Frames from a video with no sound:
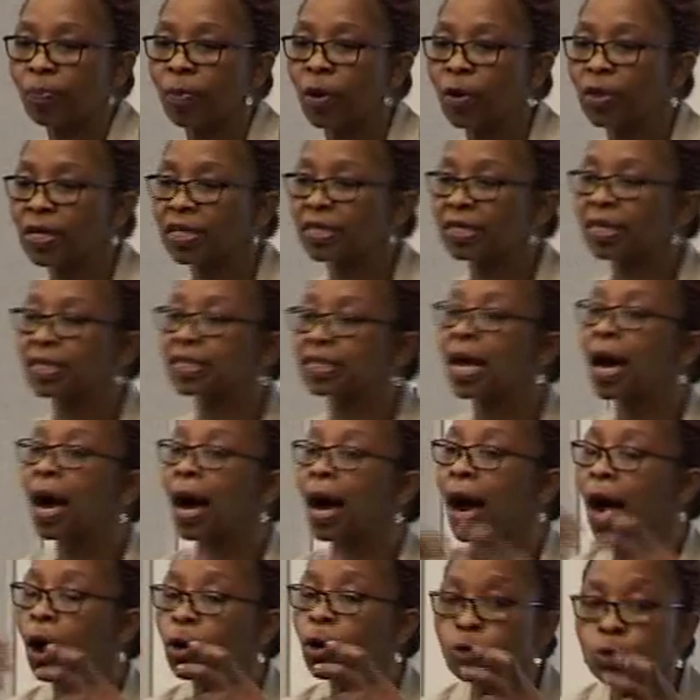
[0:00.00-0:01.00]
the policies,
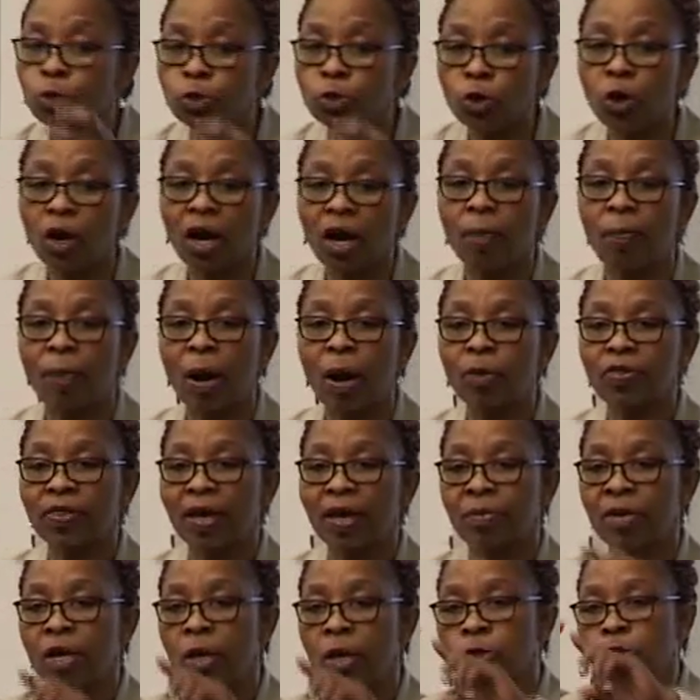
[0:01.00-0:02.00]
how to talk about
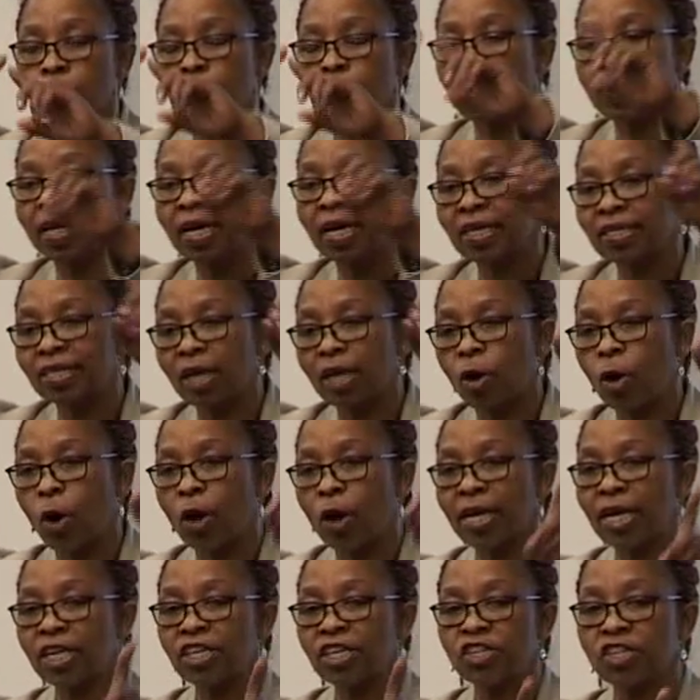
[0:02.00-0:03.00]
them. So there is a
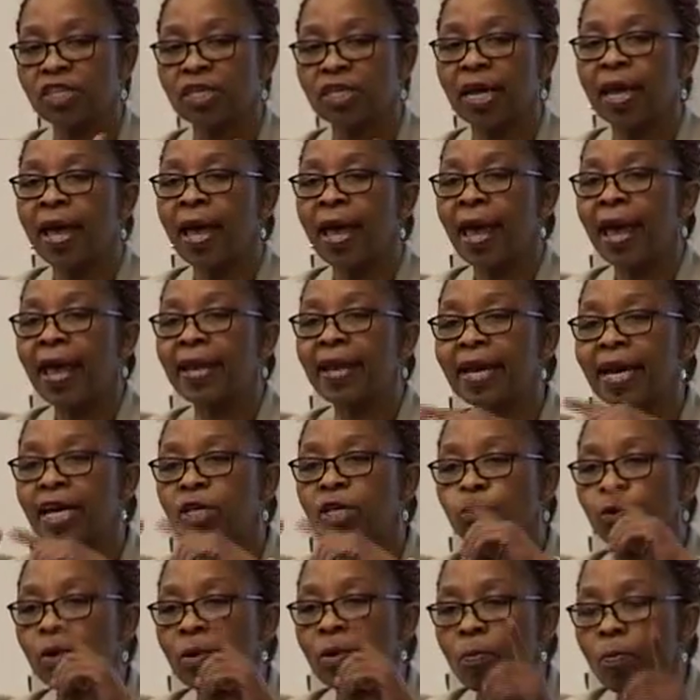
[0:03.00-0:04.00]
connection. And
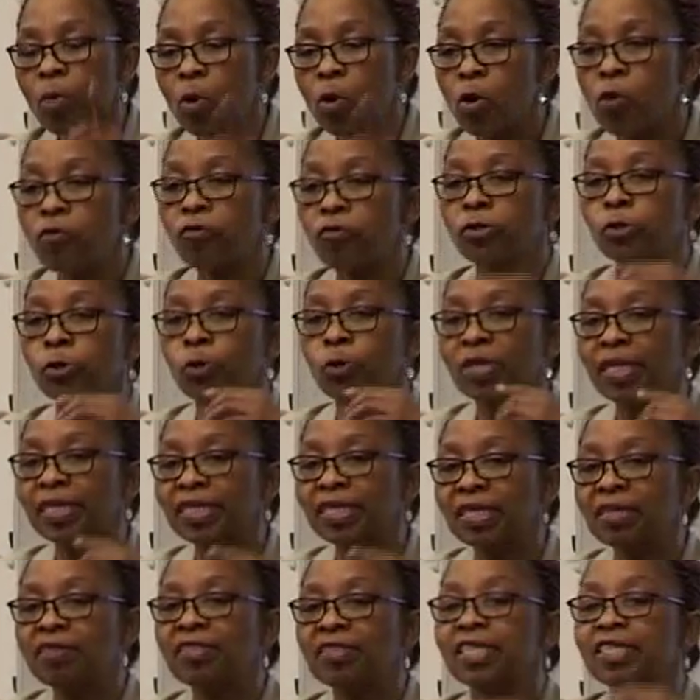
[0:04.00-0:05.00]
as we move to the
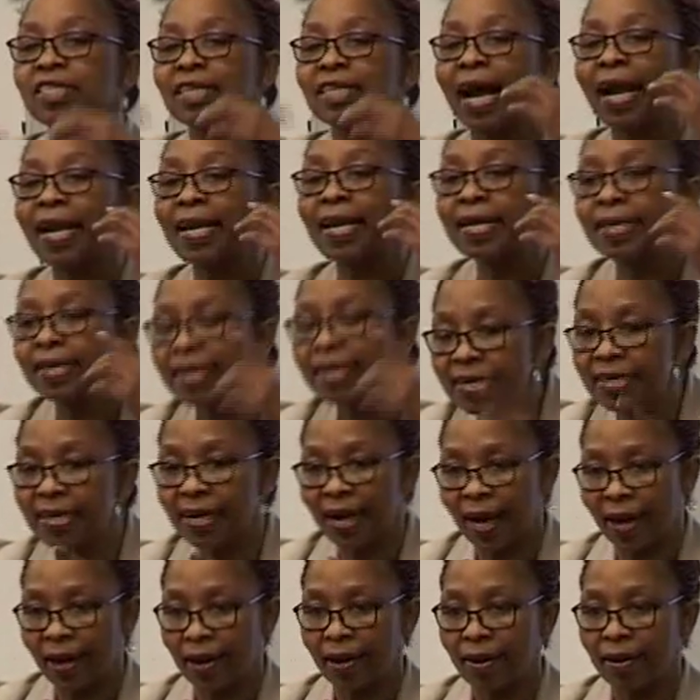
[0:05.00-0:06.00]
digital
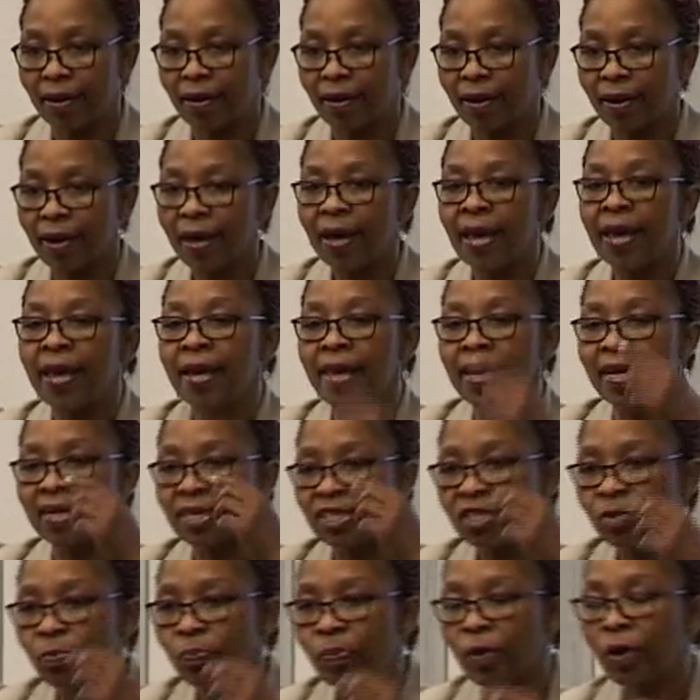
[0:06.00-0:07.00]
era, it
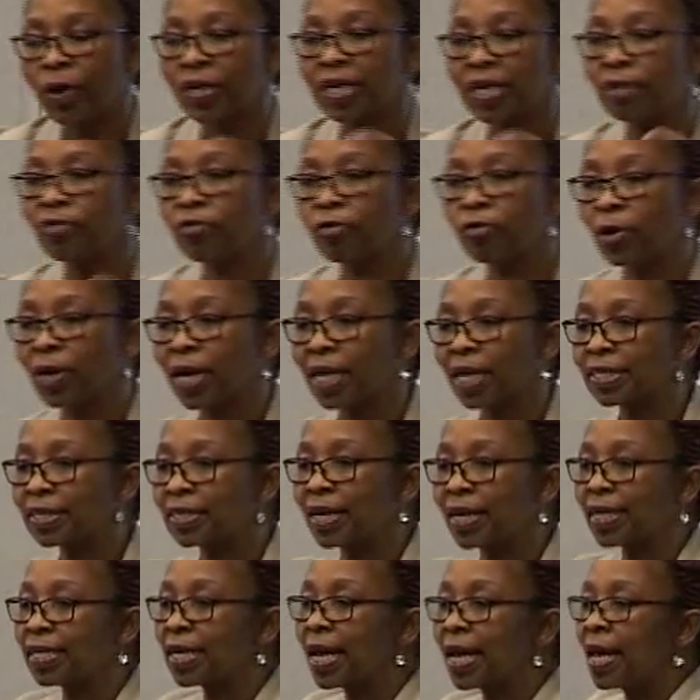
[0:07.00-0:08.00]
is important for us
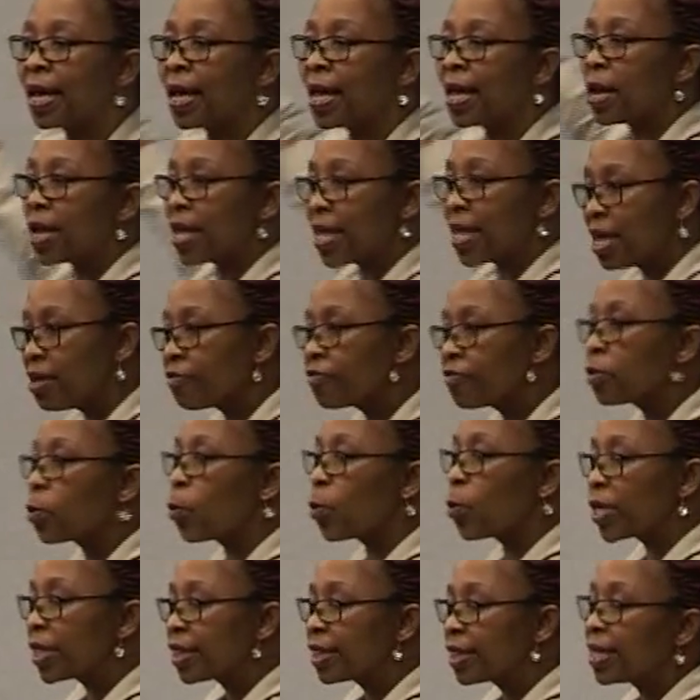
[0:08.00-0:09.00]
that
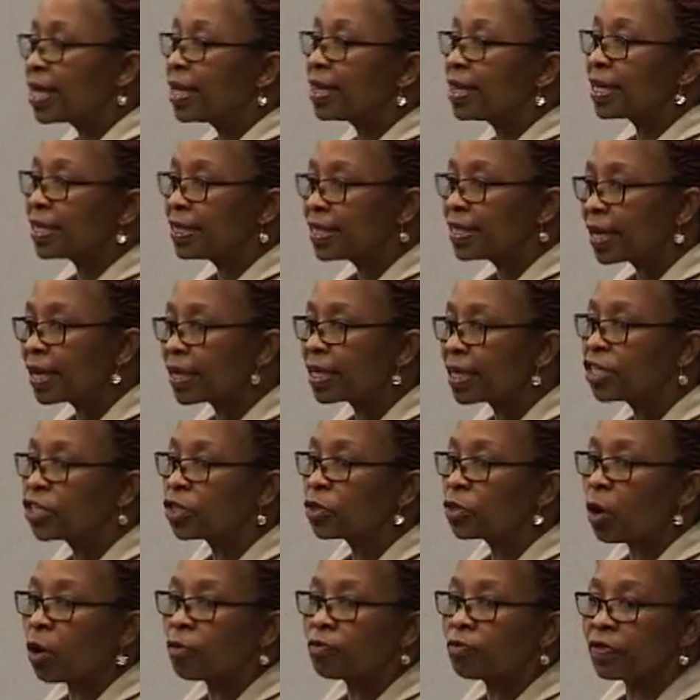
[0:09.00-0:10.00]
even within the
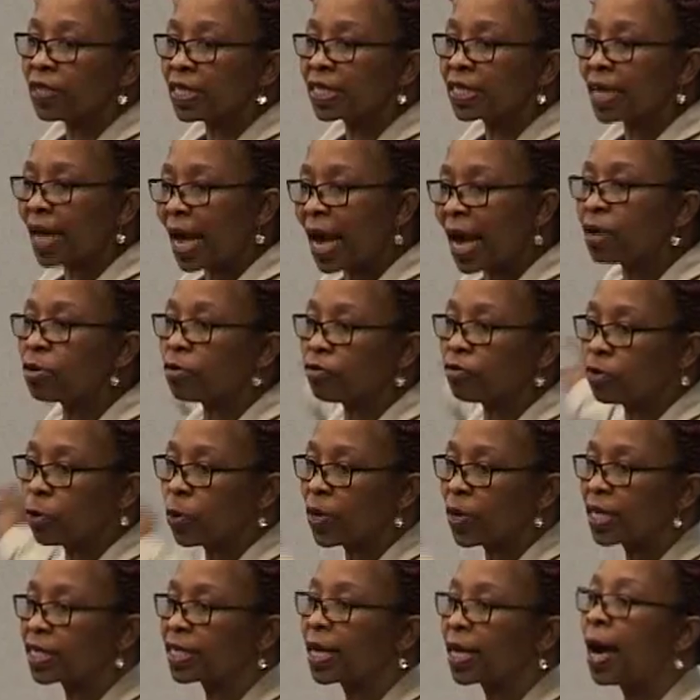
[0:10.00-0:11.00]
integration of this kind of
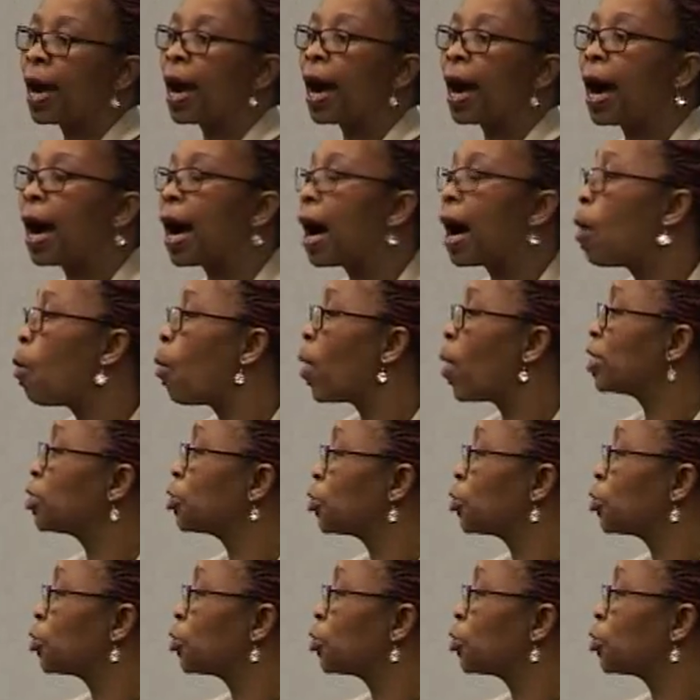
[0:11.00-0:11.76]
knowledge, our